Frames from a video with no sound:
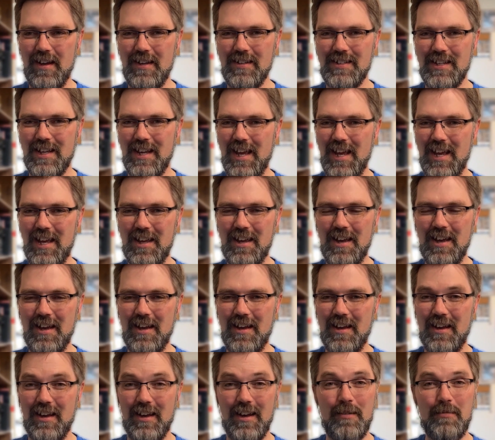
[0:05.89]
Today,
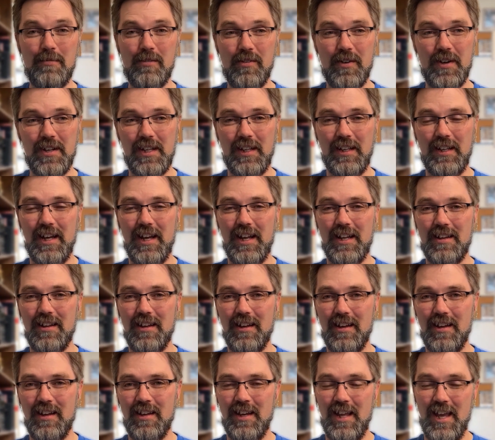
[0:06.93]
I'm going to let
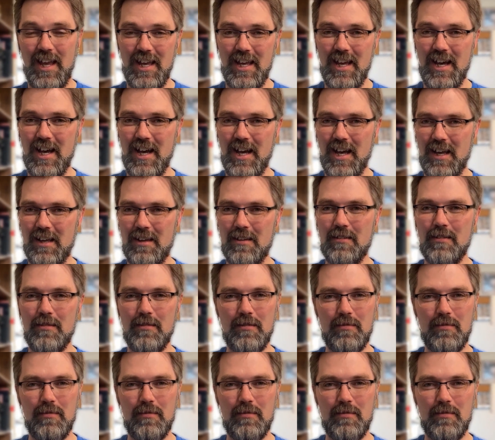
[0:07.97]
an A I